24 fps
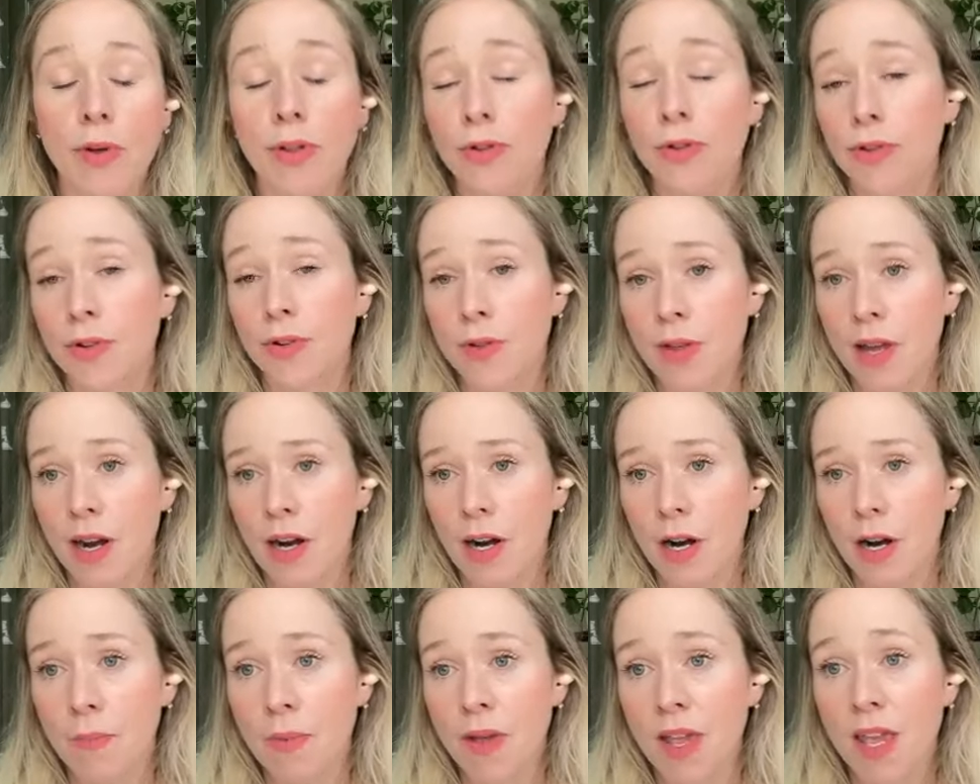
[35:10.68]
going through
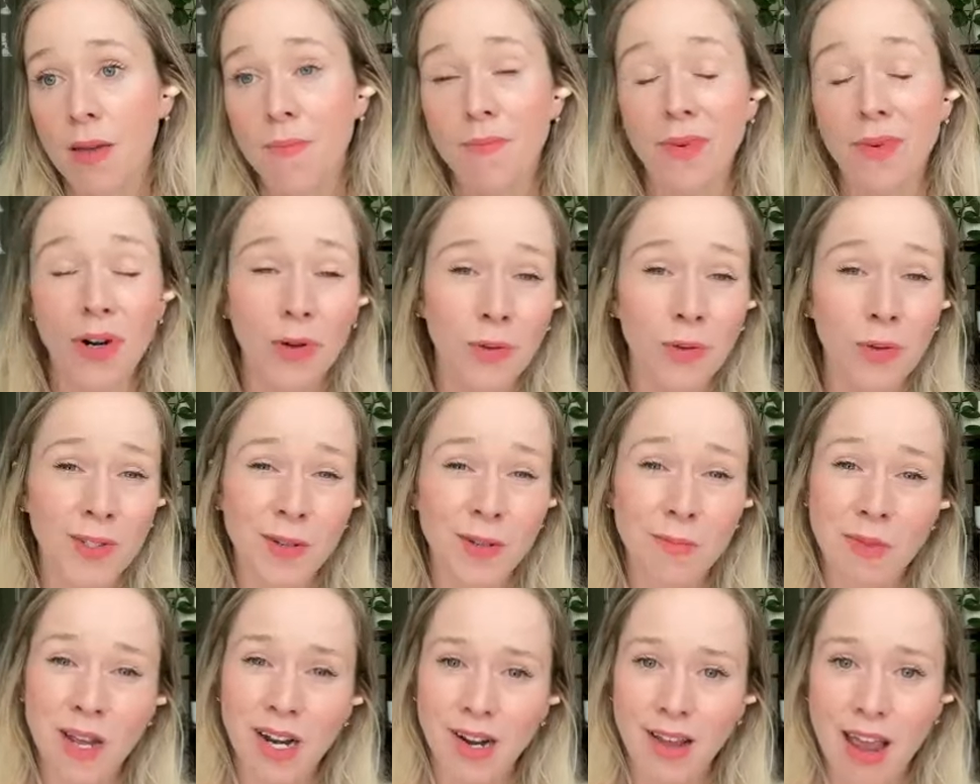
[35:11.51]
therapy, but
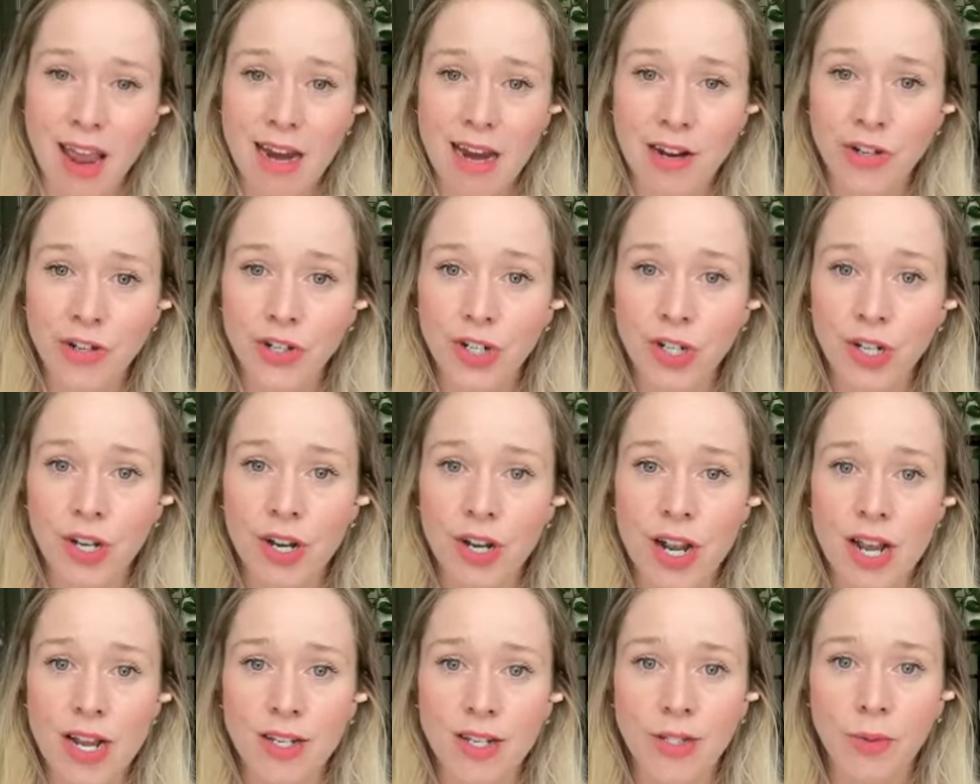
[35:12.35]
also
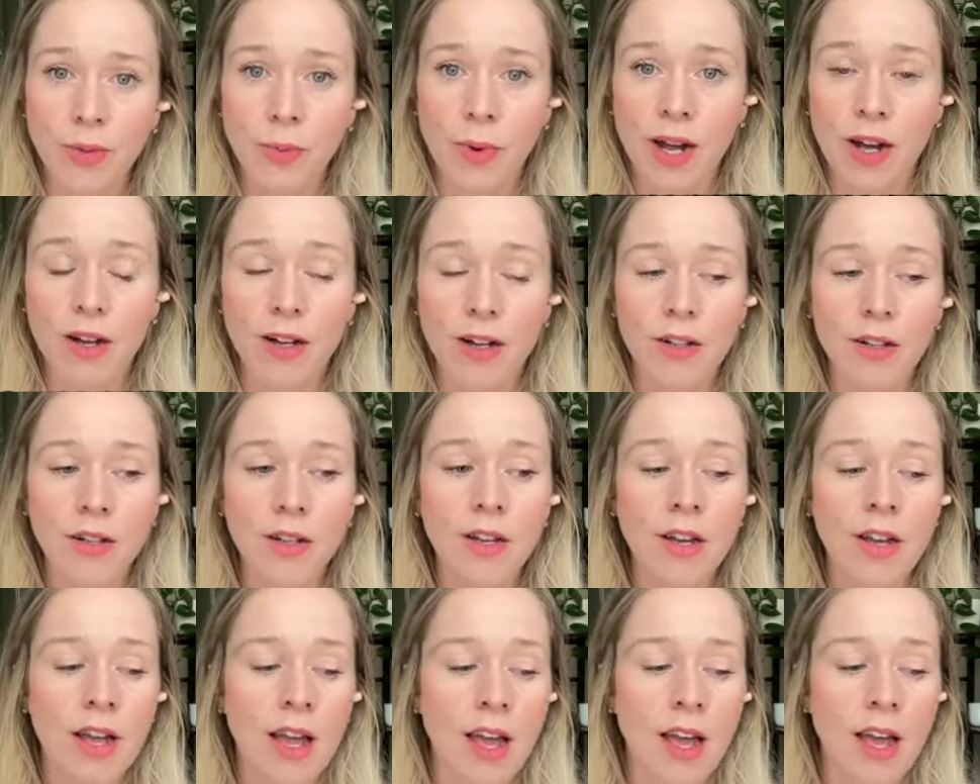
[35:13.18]
medication as
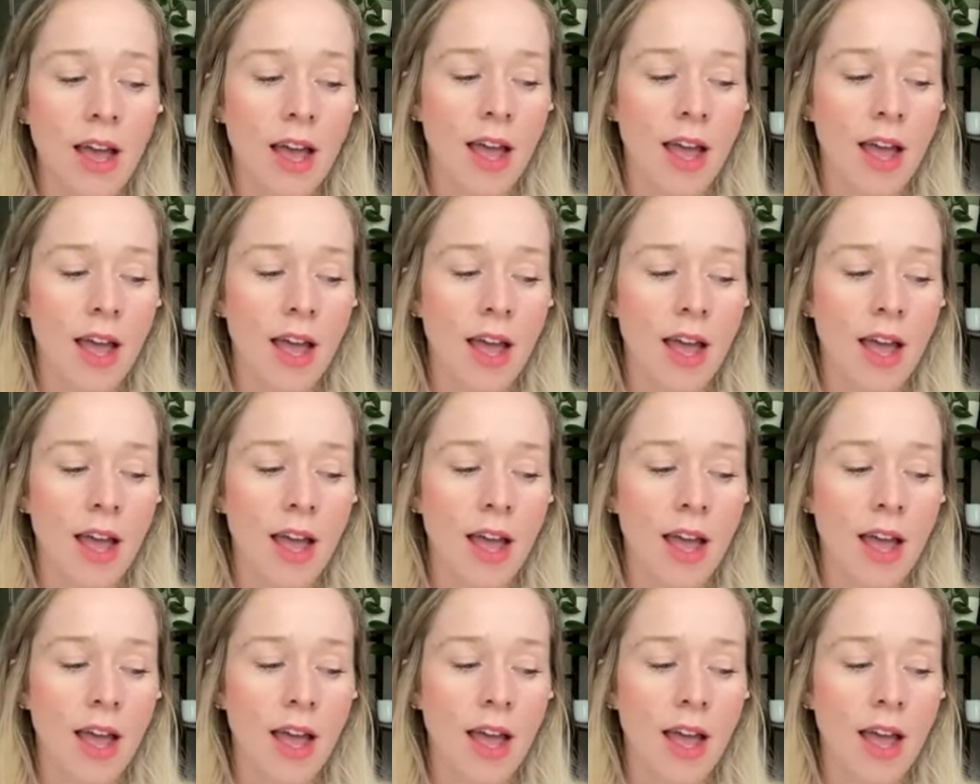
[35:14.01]
well.